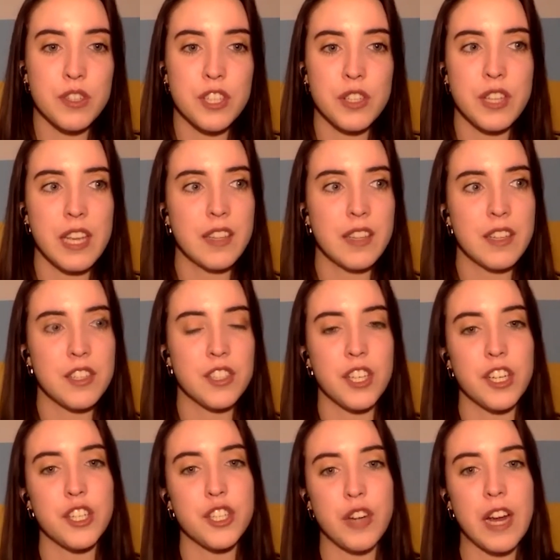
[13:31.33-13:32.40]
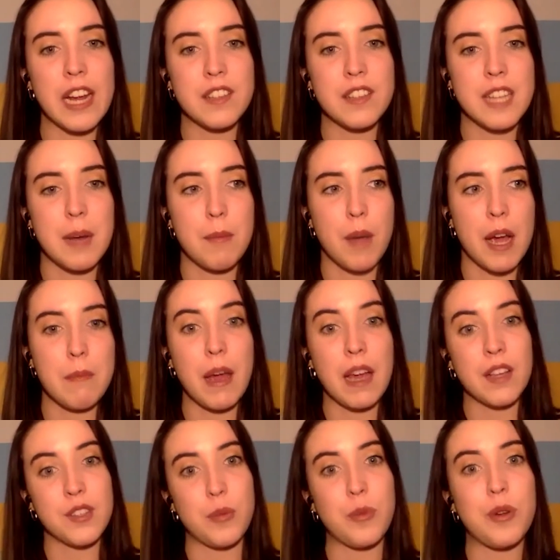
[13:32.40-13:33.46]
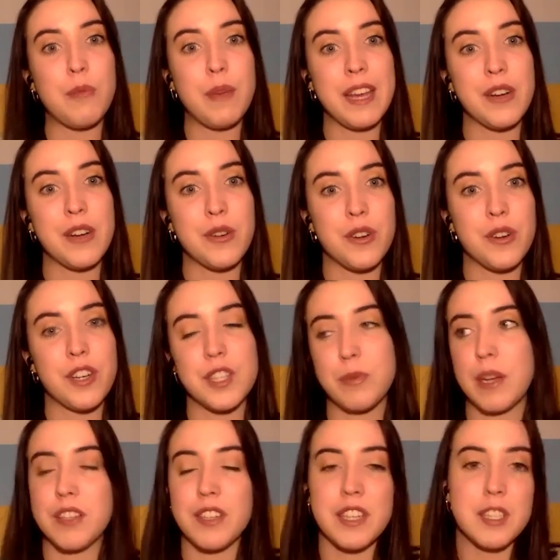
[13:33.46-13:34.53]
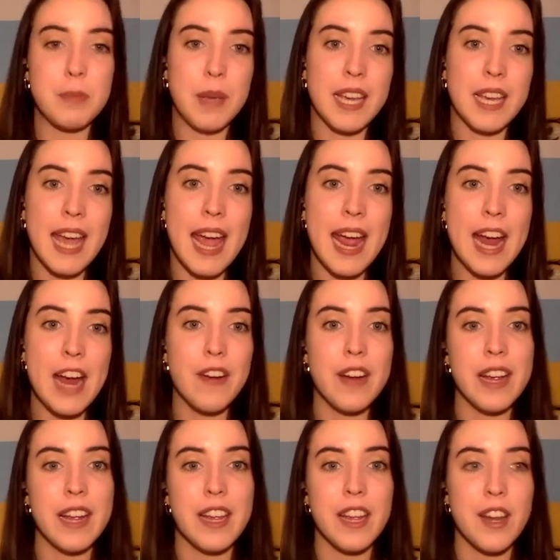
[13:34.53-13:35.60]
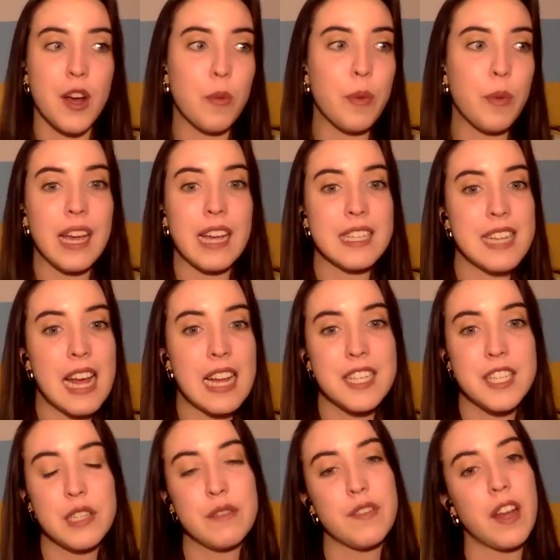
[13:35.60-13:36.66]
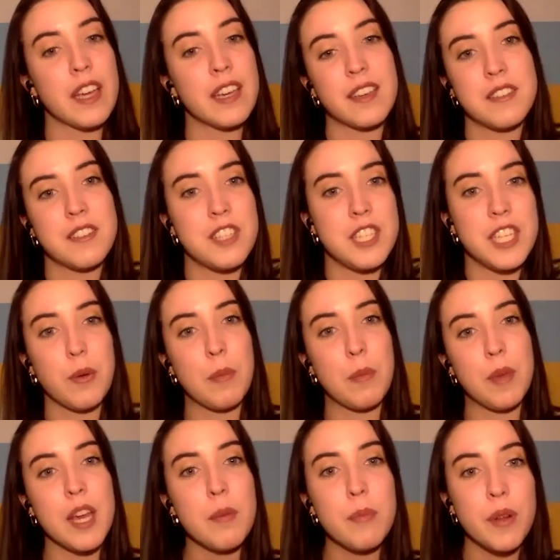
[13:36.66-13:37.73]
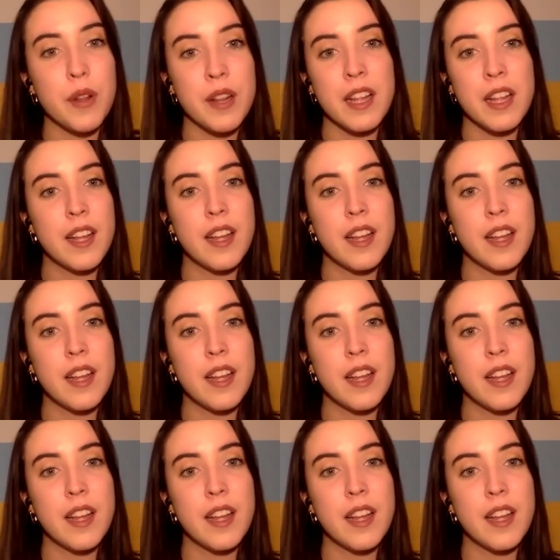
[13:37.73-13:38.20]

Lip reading: Do you think there's certain traits that might make someone be a good nurse, whether it's being caring, you know, being attentive, like to deal with people?